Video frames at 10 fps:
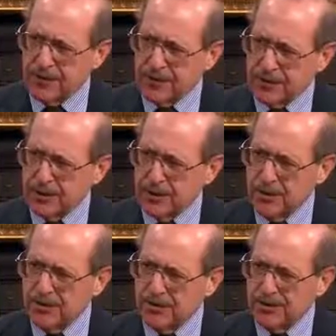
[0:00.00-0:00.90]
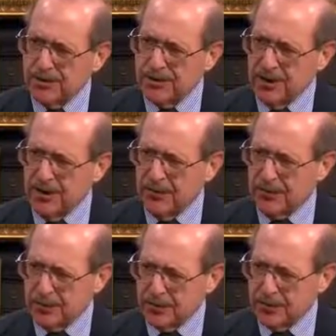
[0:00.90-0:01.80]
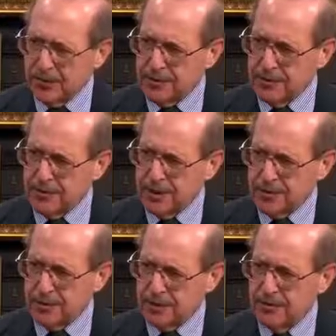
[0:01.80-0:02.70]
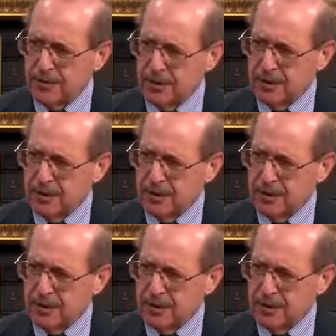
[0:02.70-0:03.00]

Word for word: it has 250,000 prescription drugs in it.